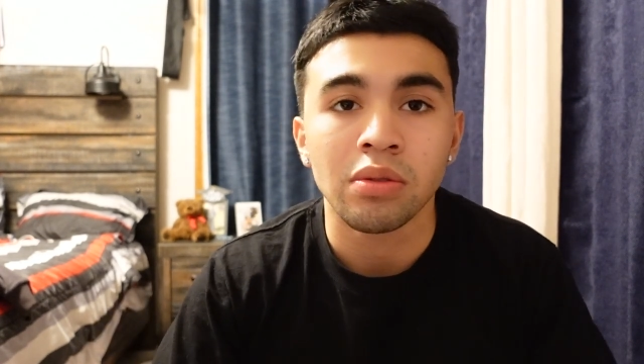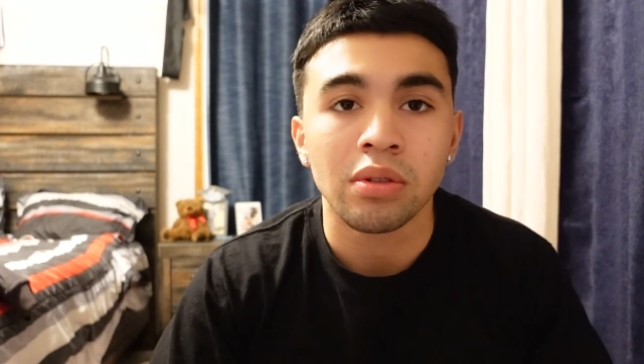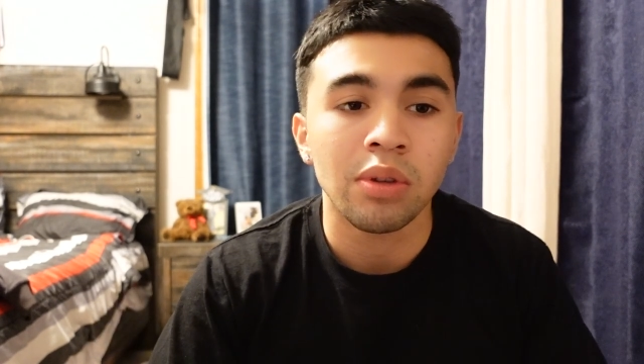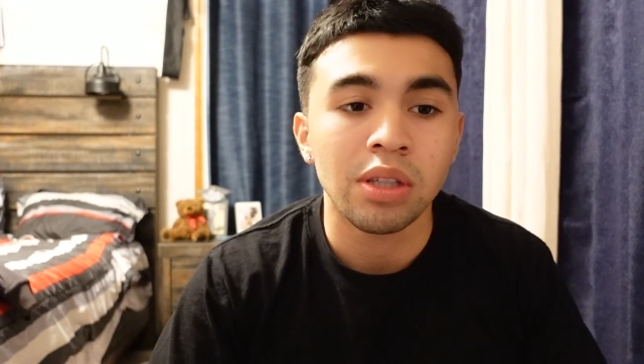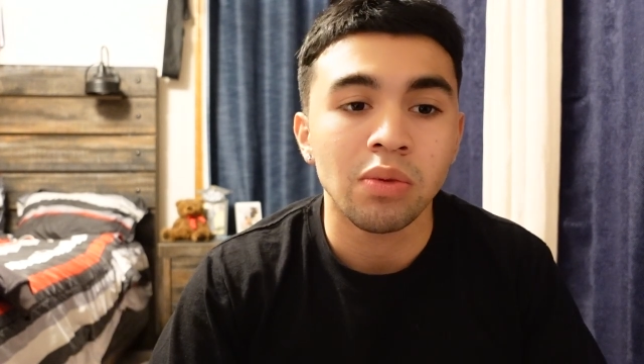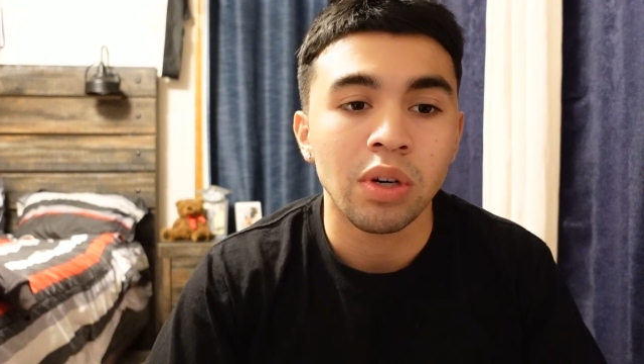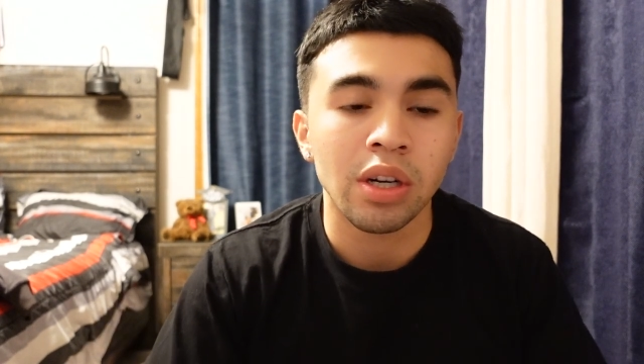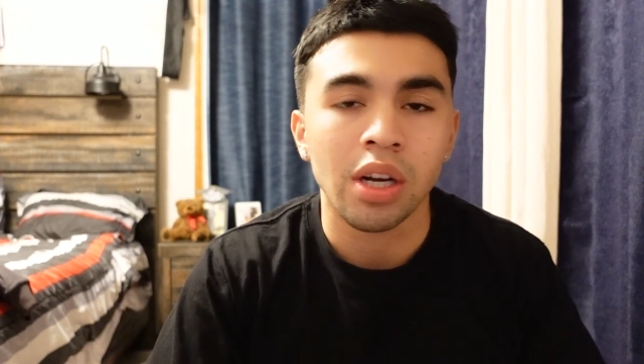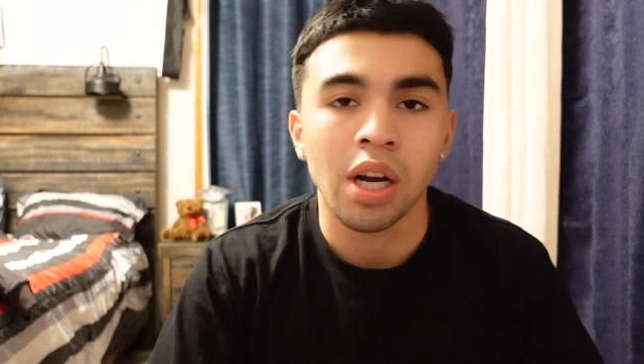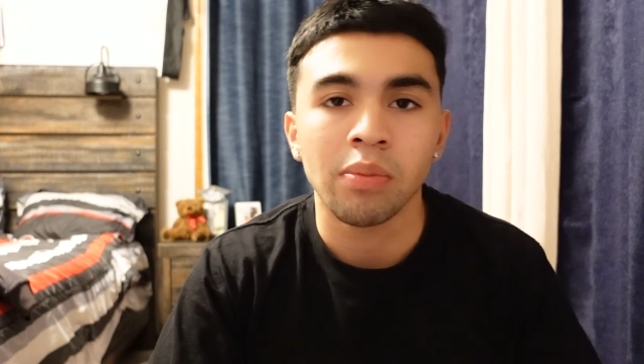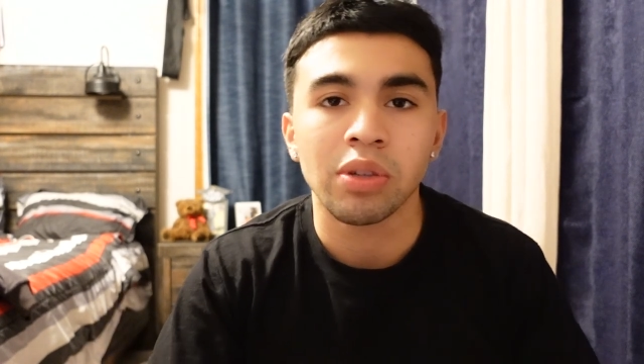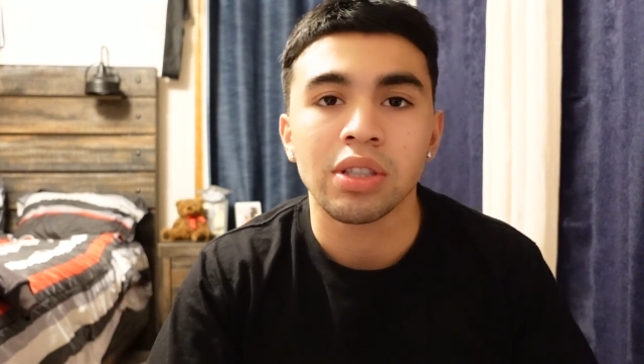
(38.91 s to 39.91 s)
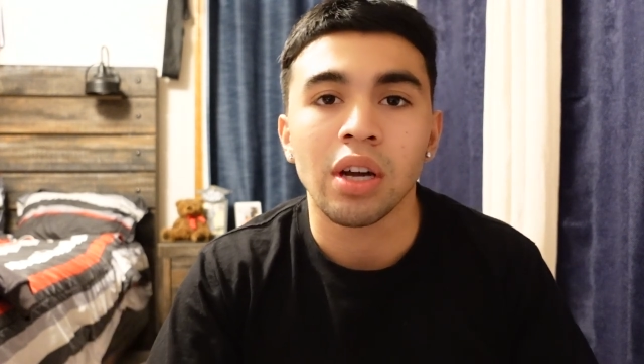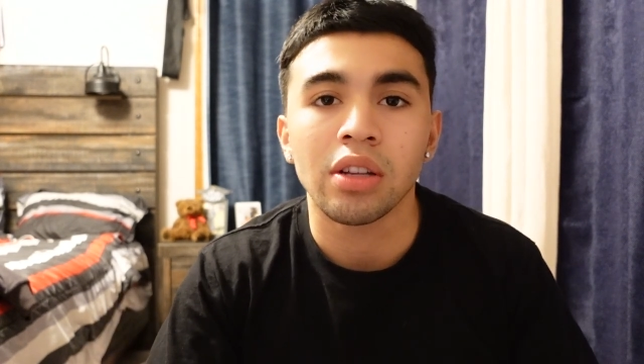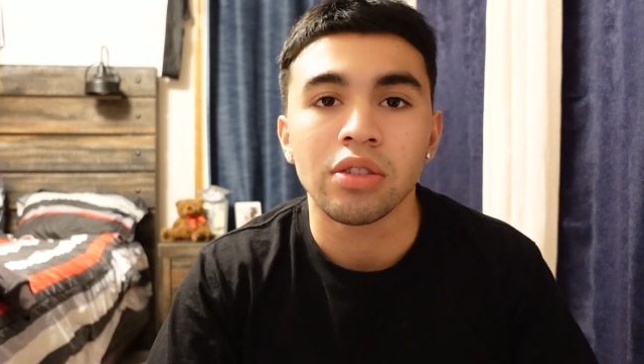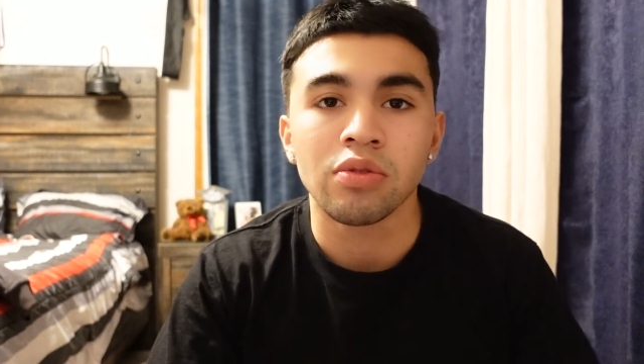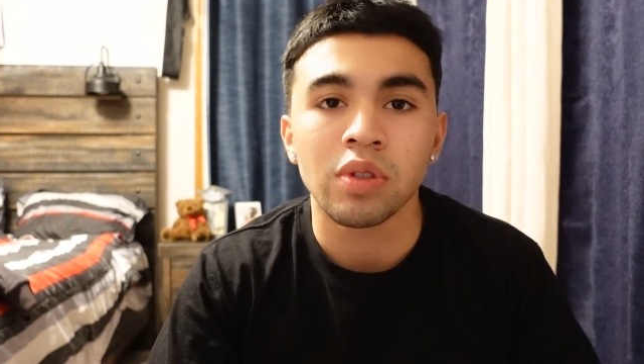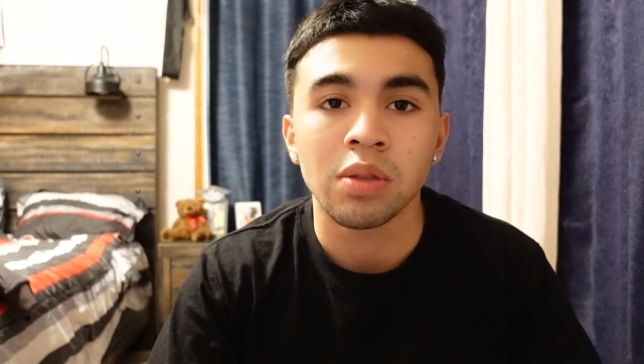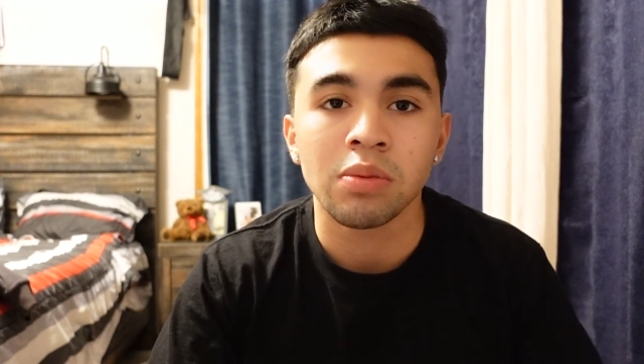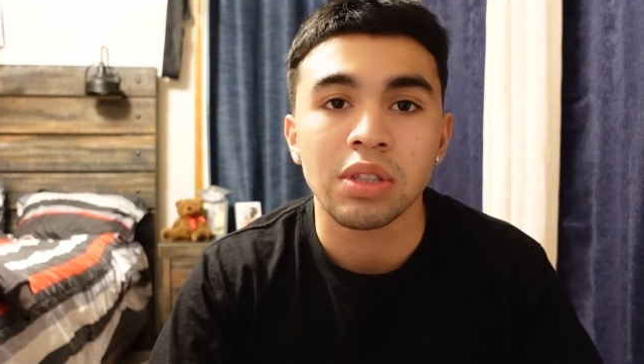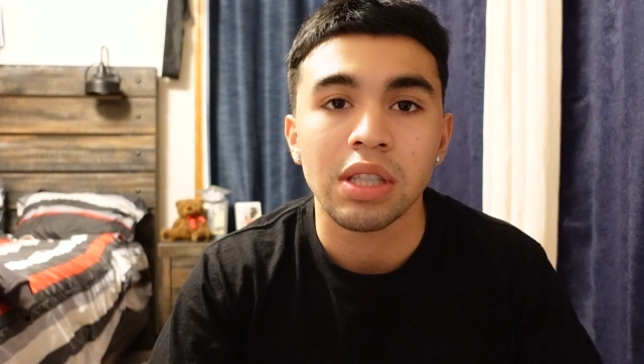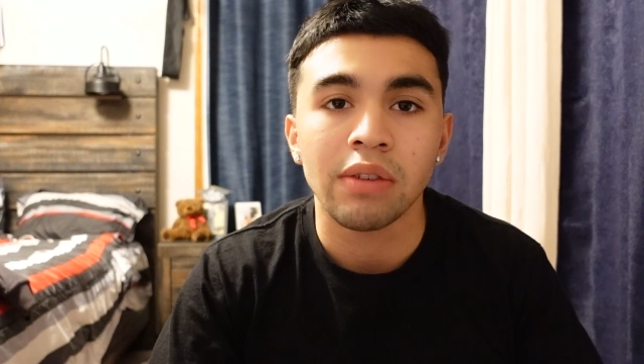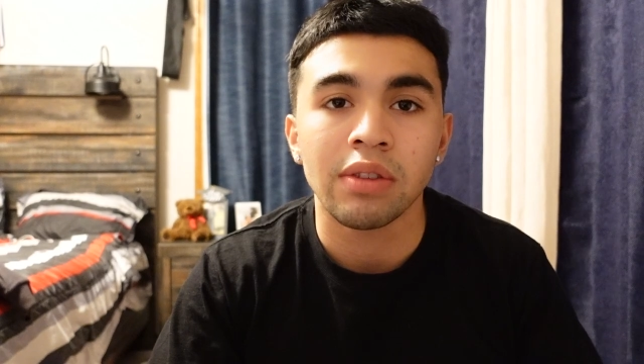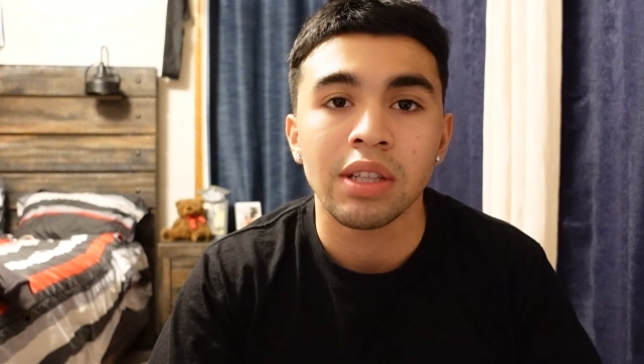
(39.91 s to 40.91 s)
I really want to accomplish all the
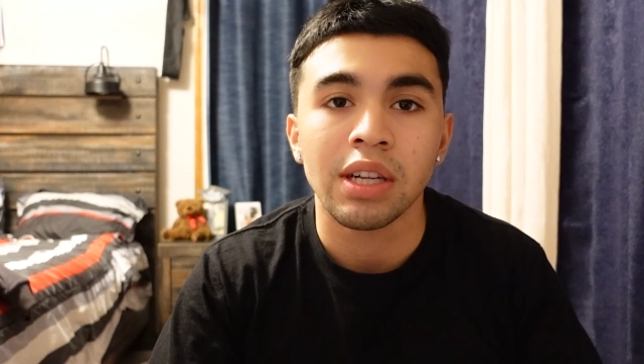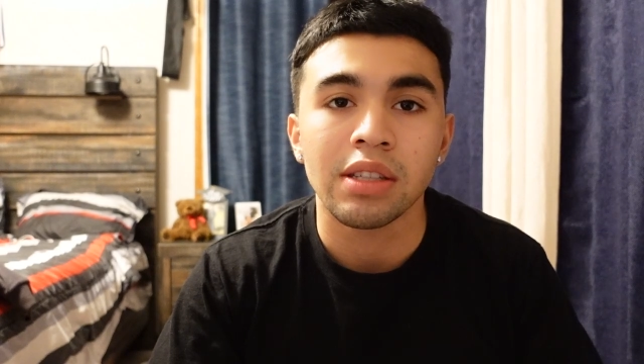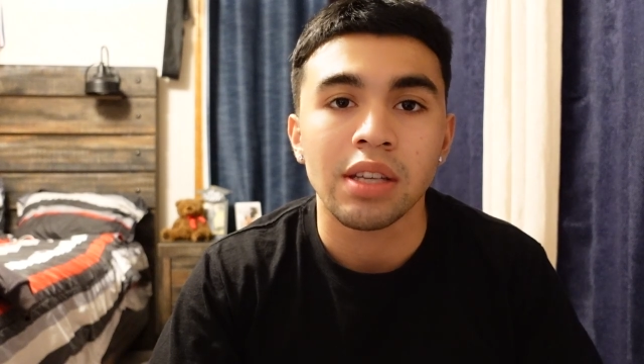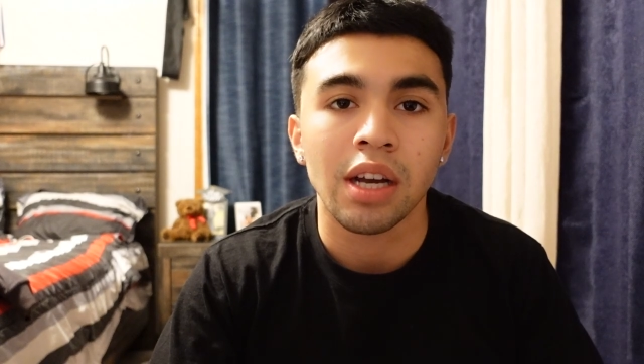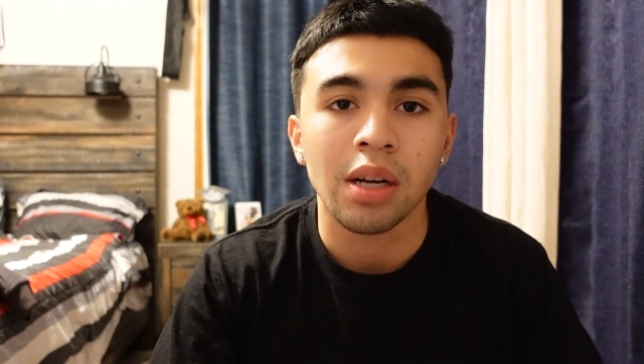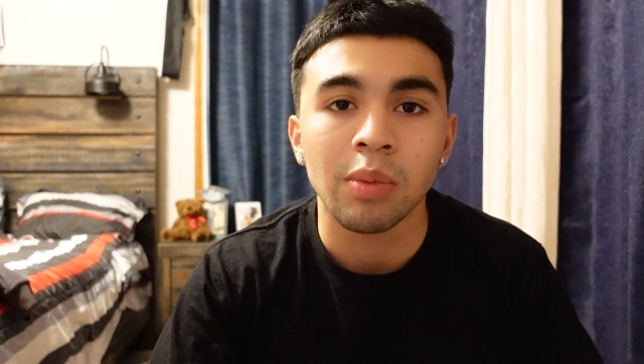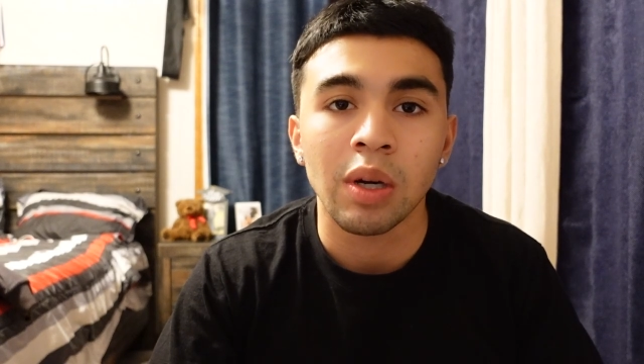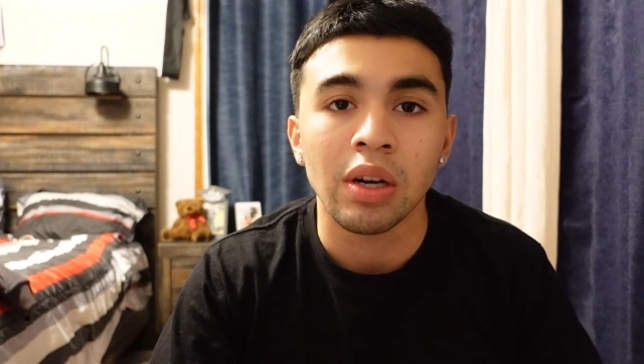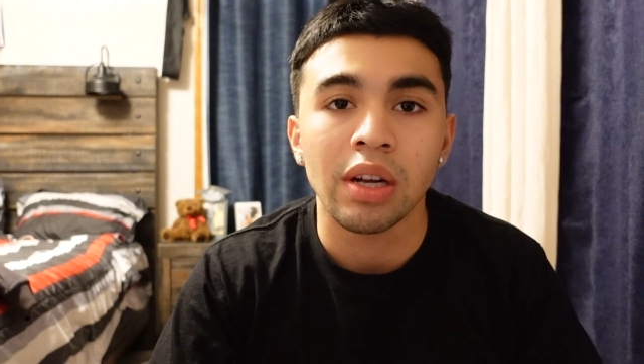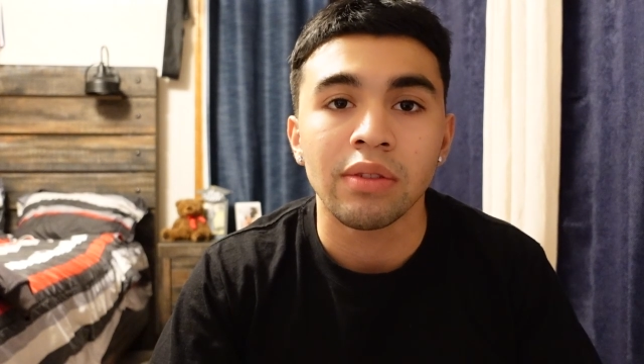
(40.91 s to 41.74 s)
dreams, everything I talk about,